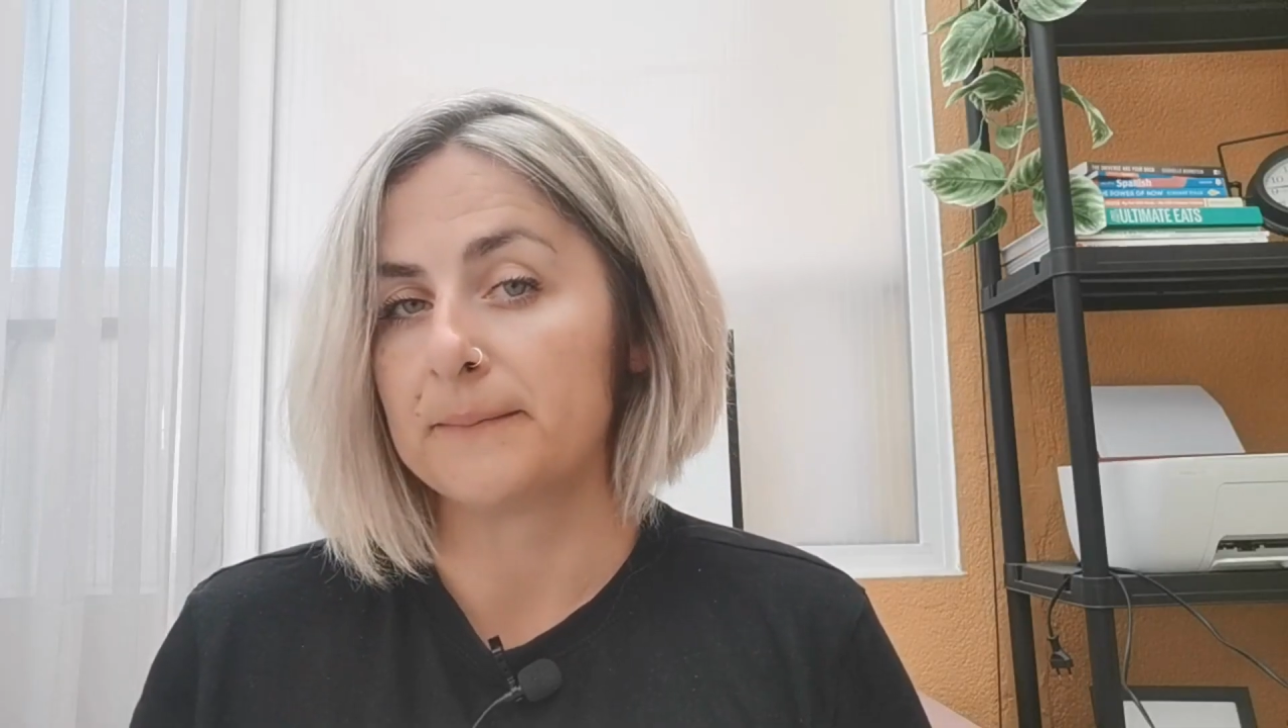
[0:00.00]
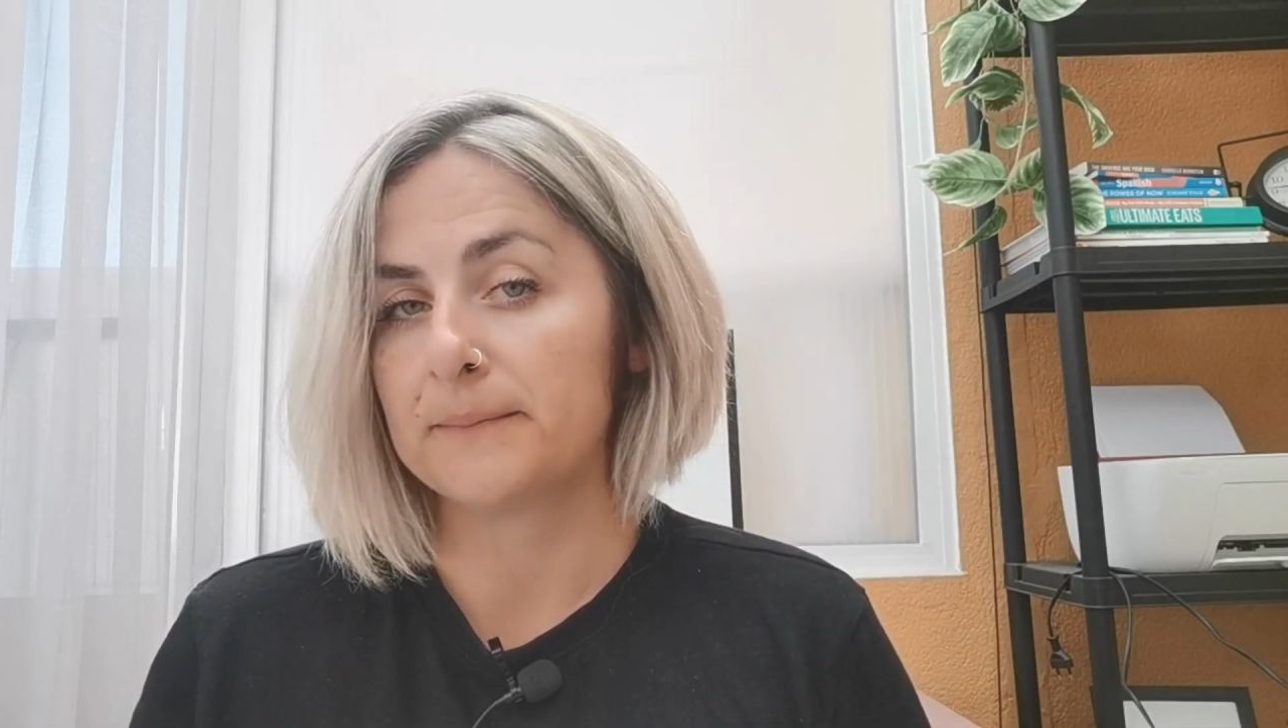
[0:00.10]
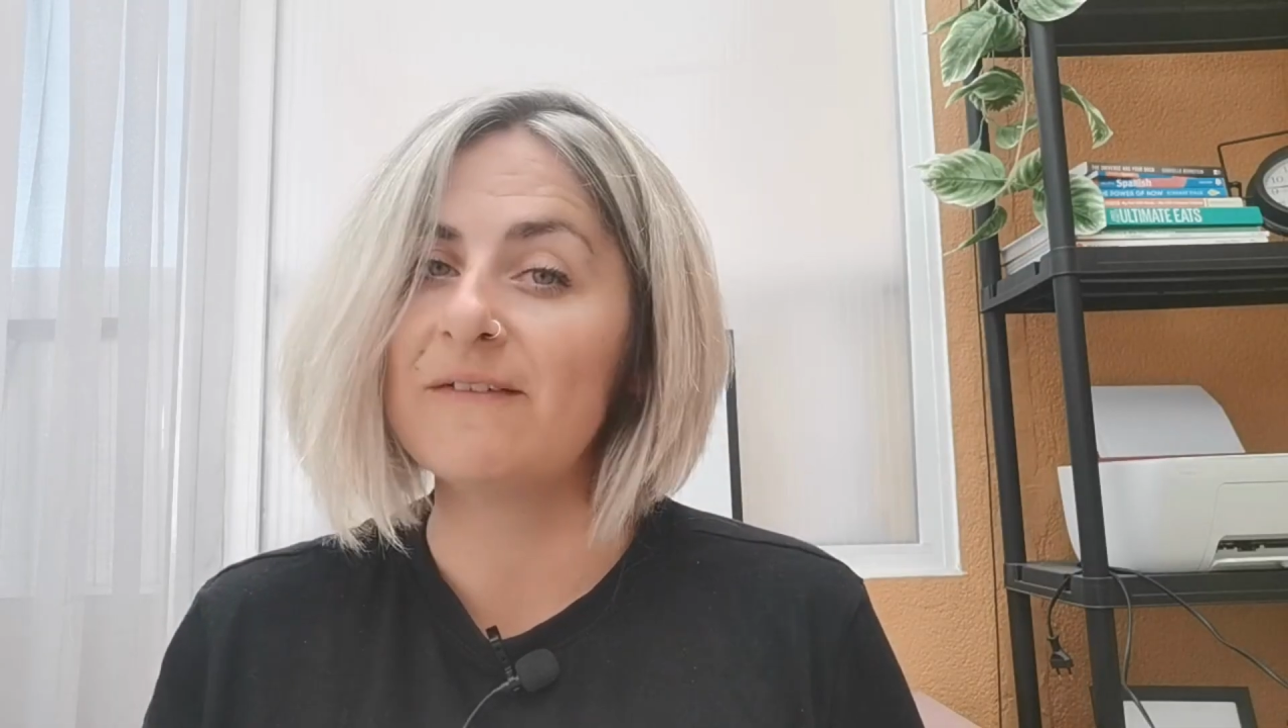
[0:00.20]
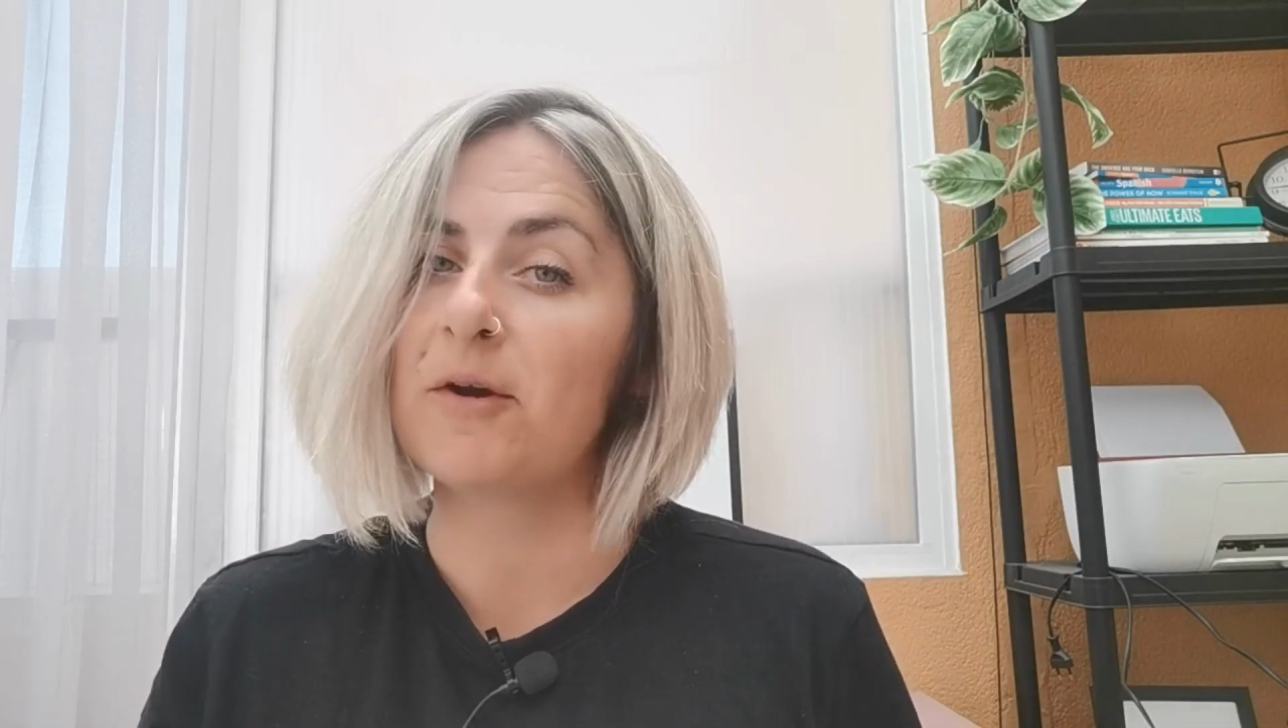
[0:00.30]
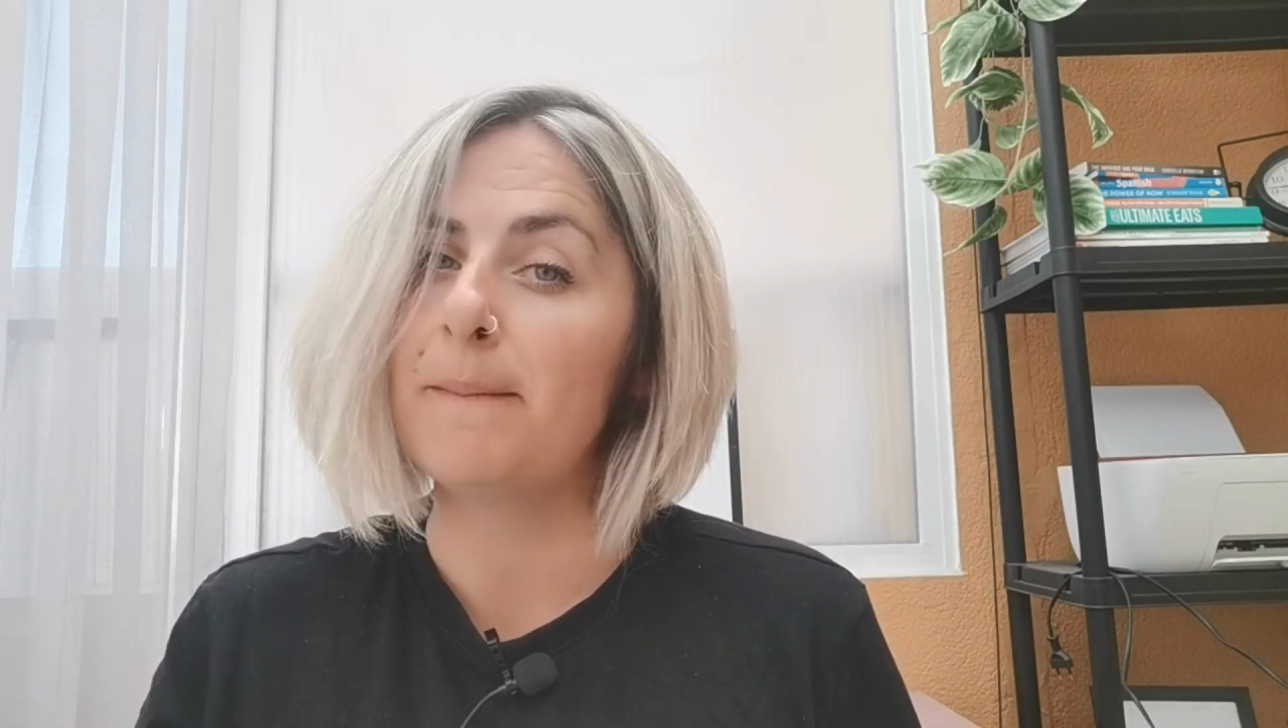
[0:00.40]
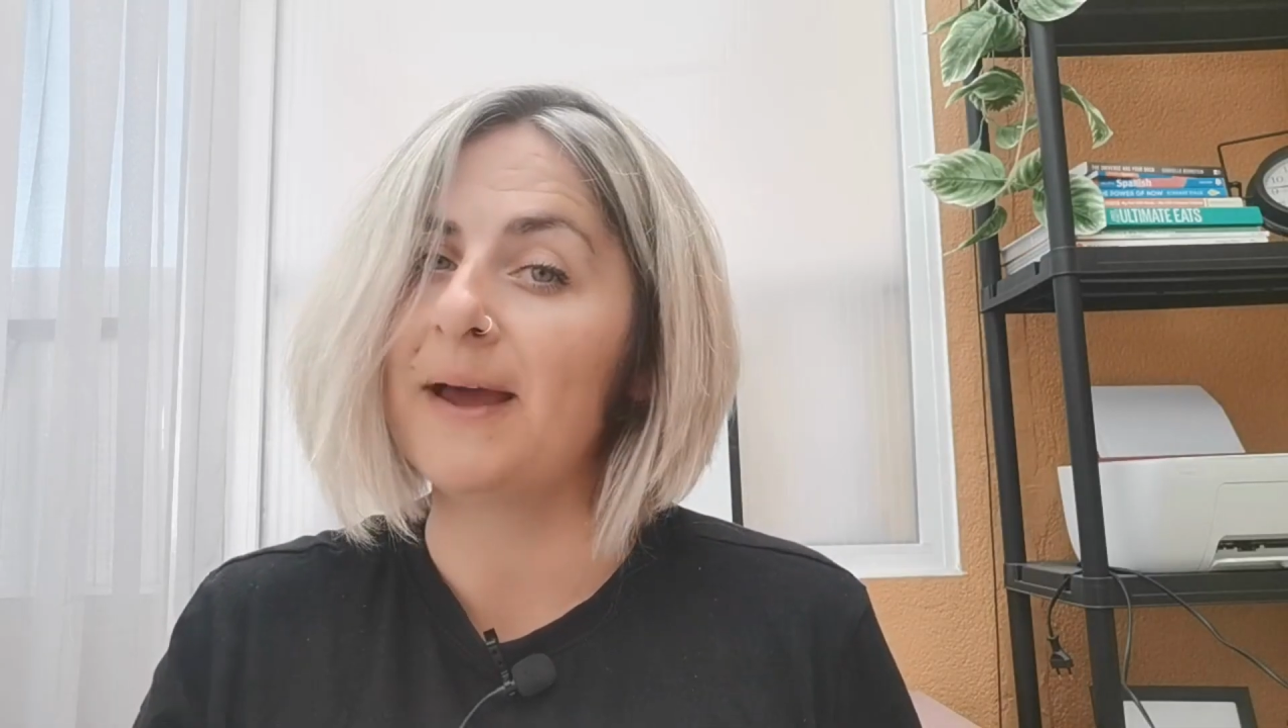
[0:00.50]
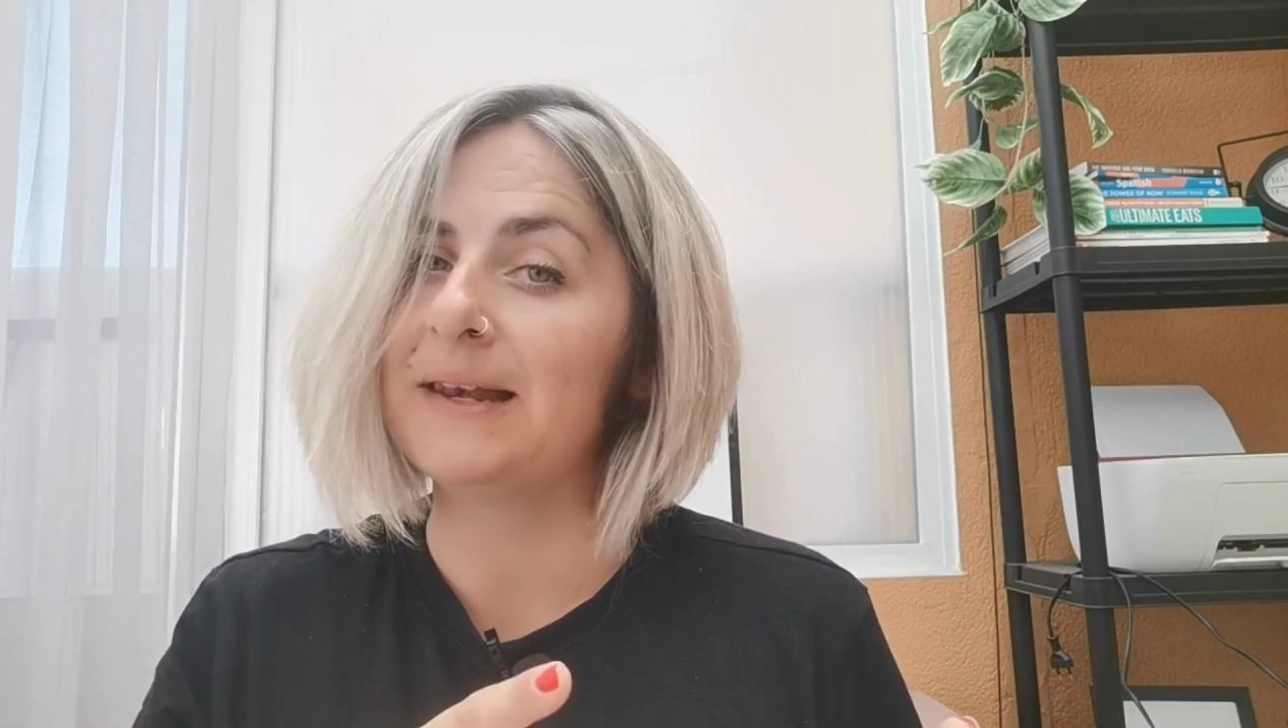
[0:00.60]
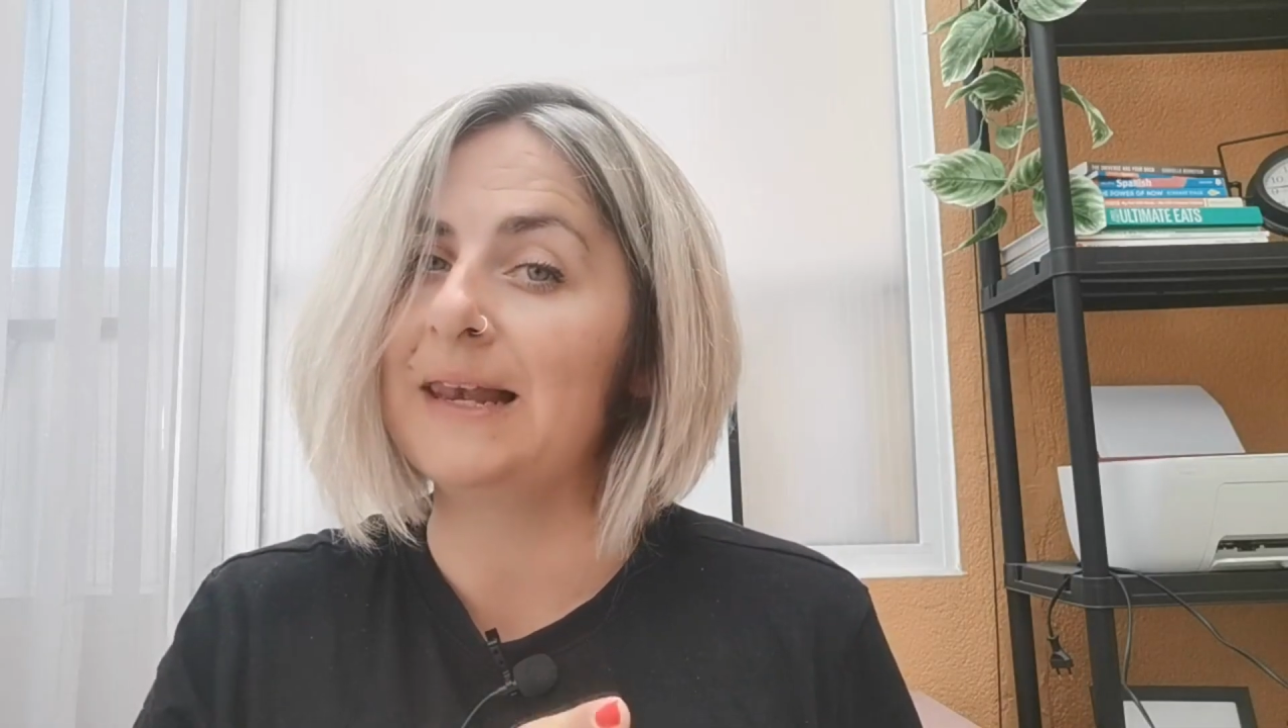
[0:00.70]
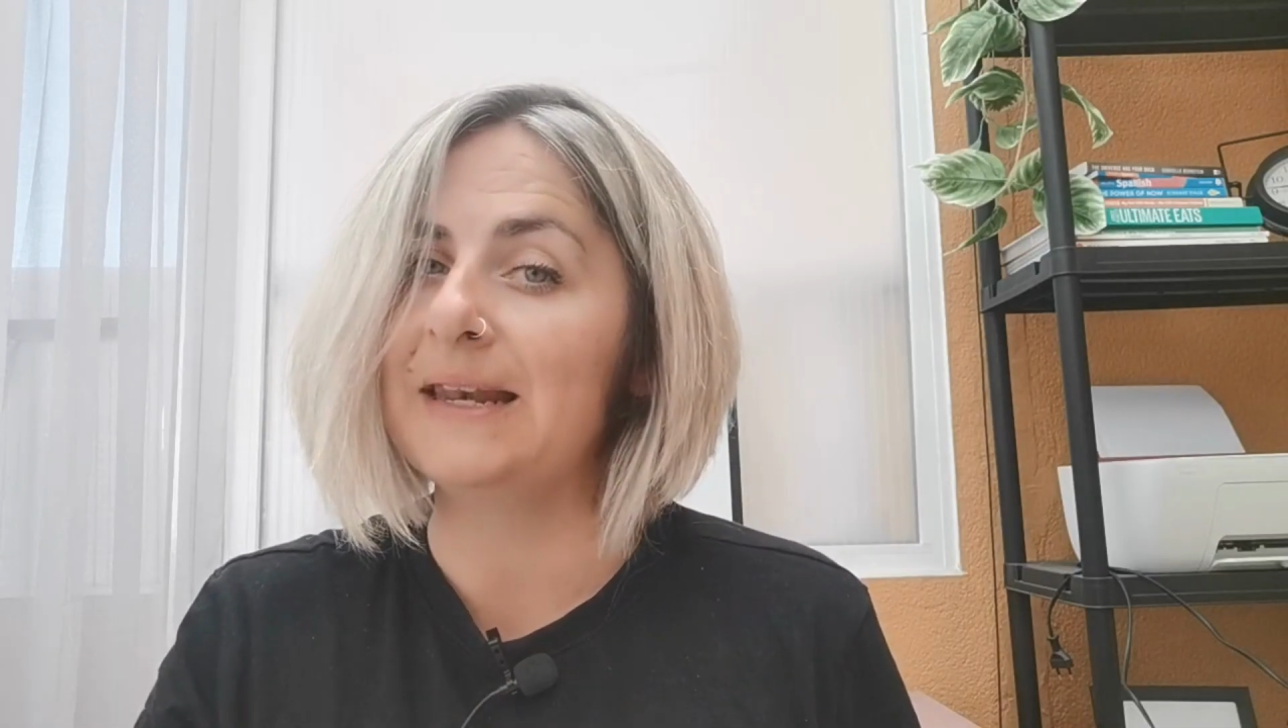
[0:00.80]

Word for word: So we've compared